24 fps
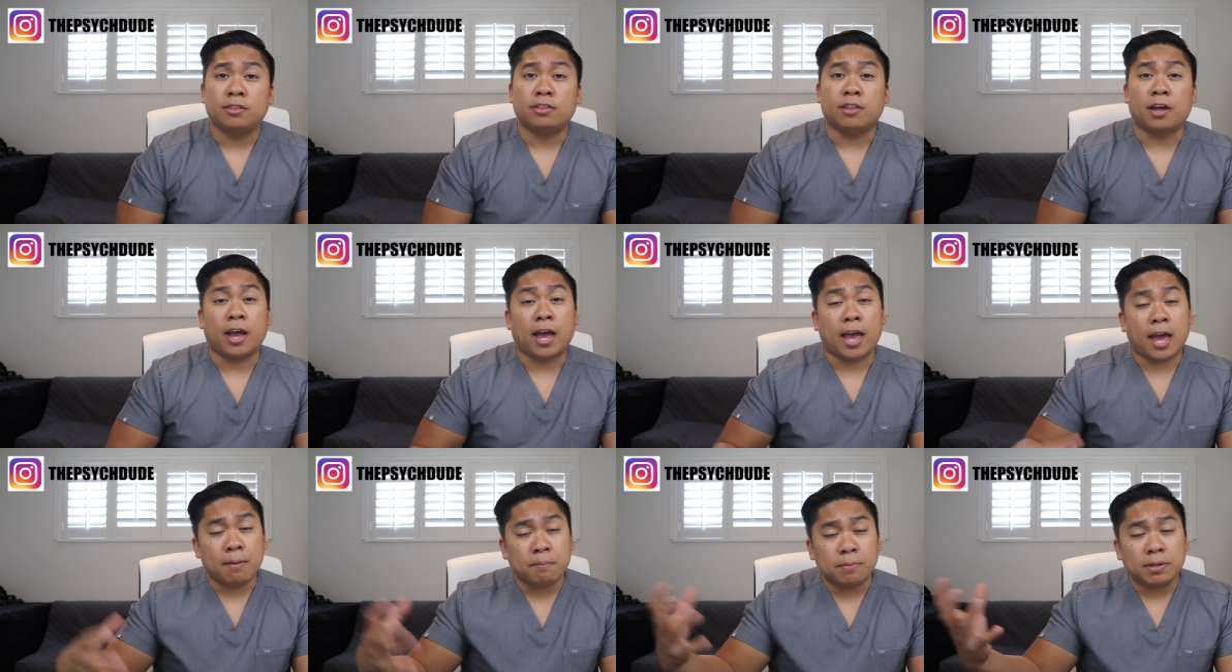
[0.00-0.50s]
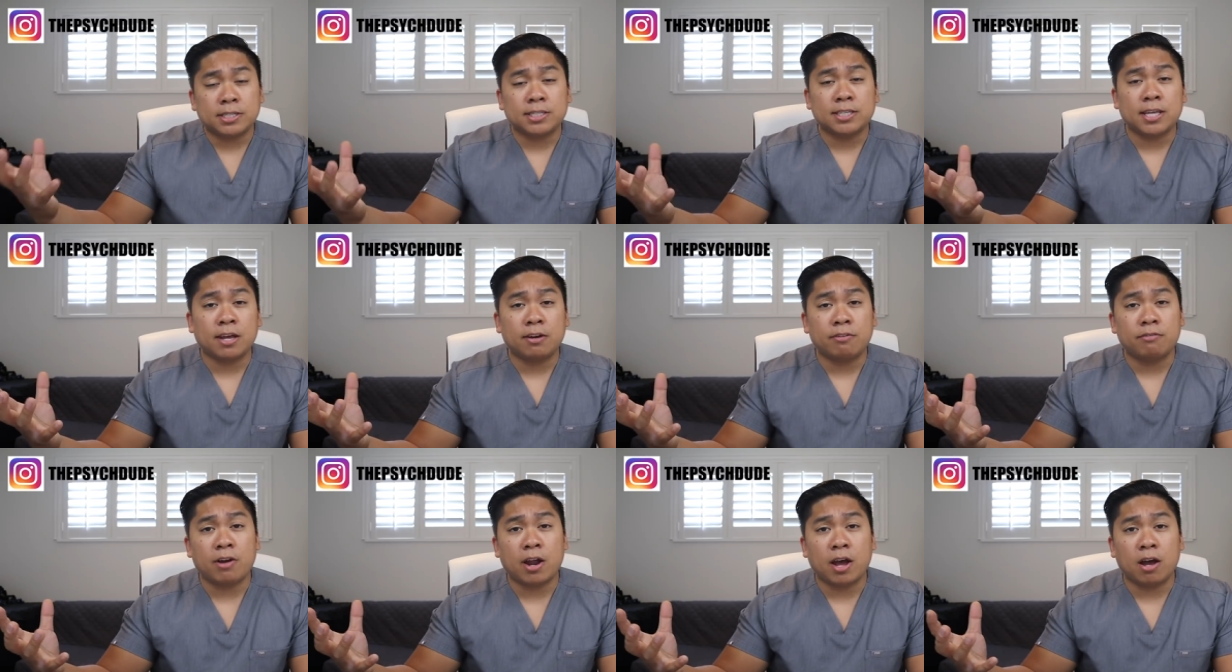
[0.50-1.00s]
the M S
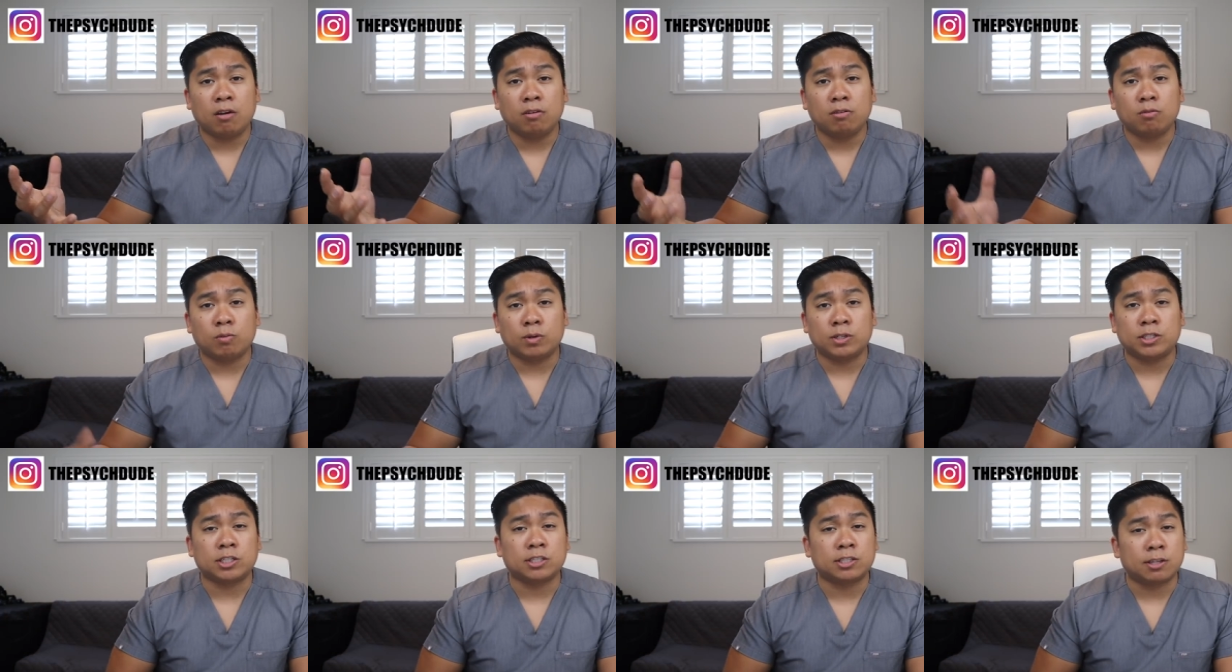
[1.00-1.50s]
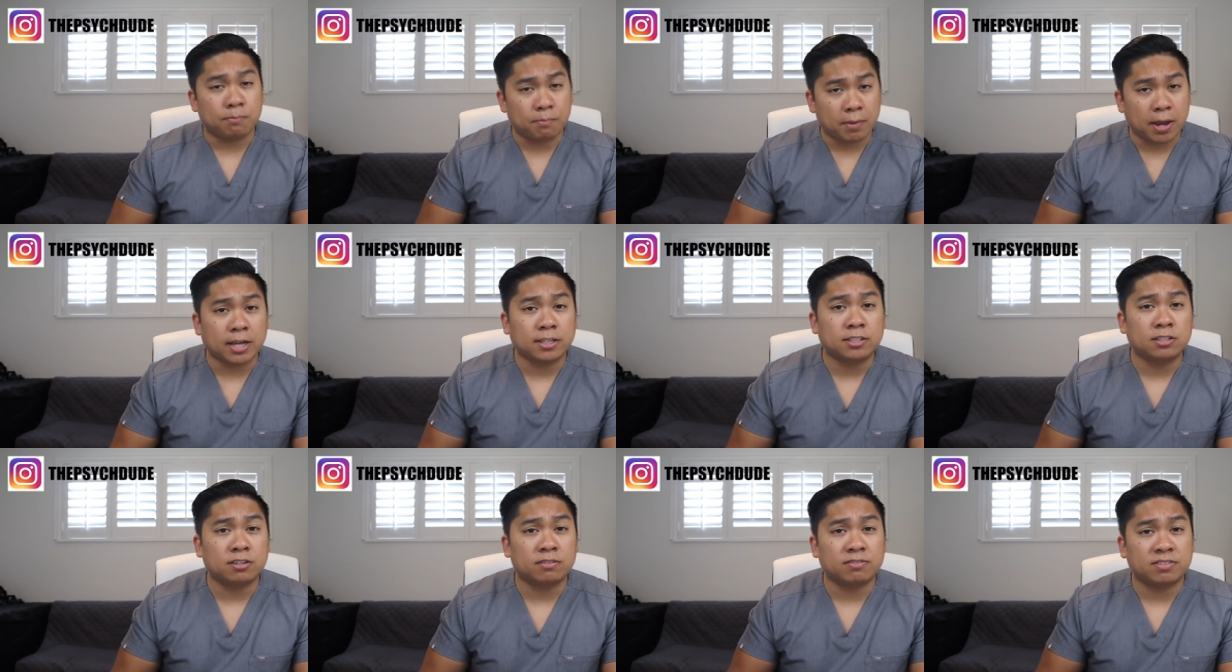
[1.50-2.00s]
N route, which is a
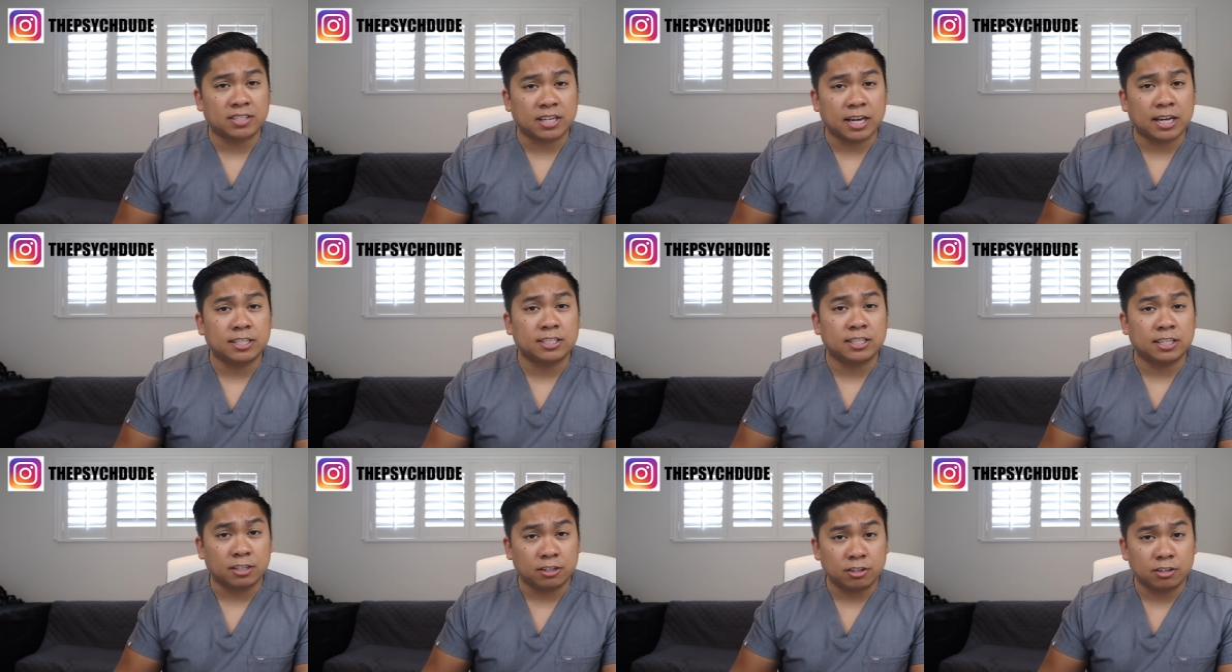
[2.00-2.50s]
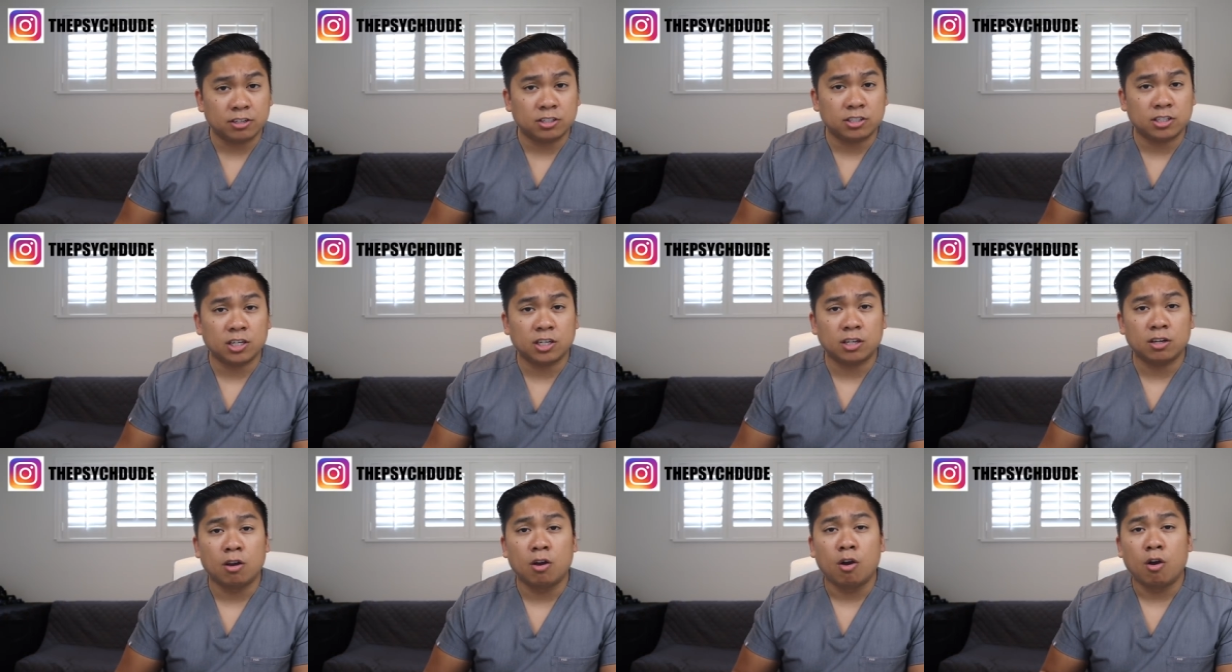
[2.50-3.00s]
Master of Science in
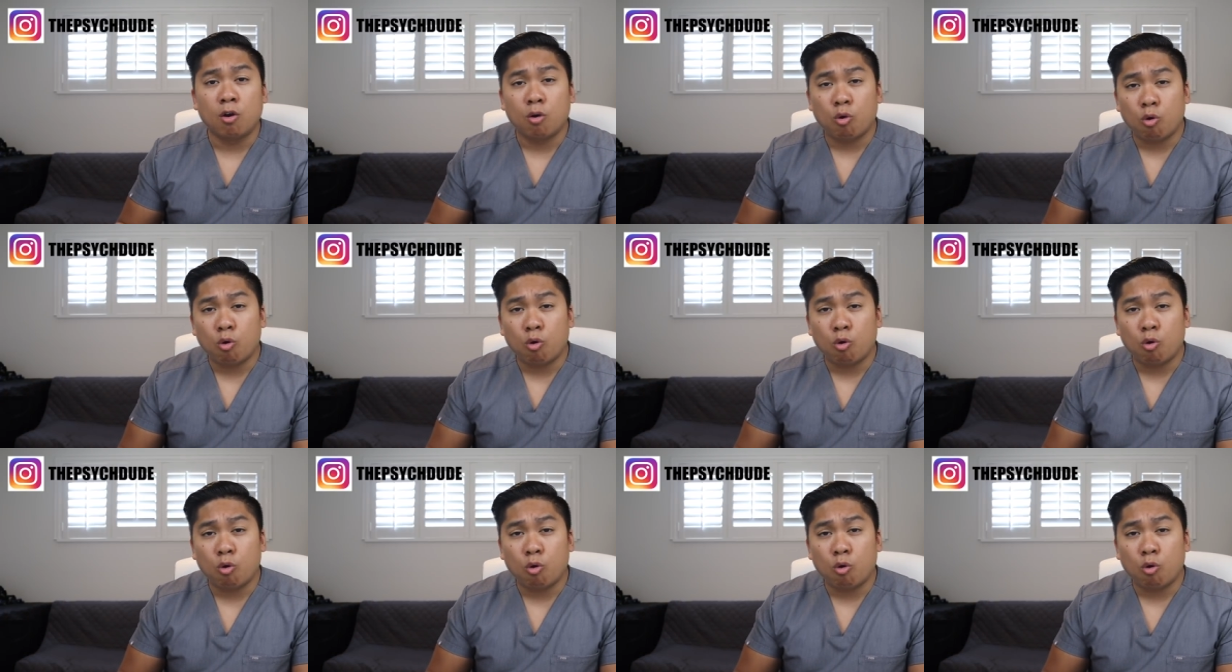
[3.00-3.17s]
Nursing,